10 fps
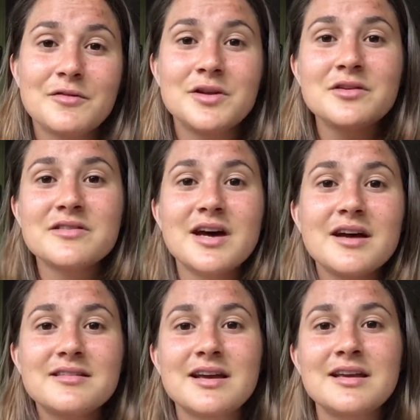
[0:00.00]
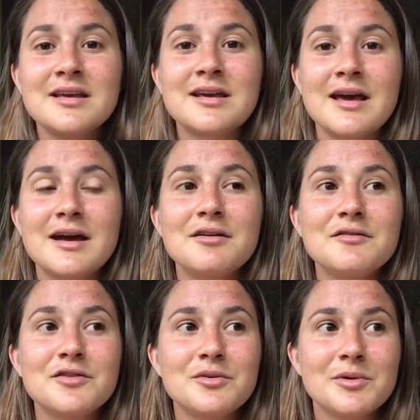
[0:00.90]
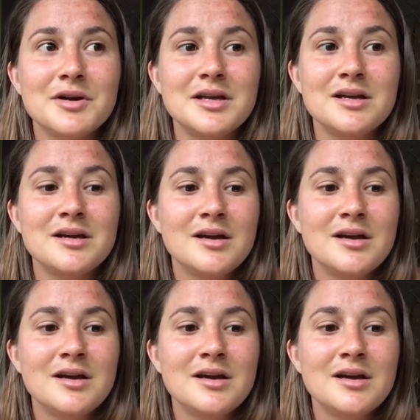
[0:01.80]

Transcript: When you start taking care of your body,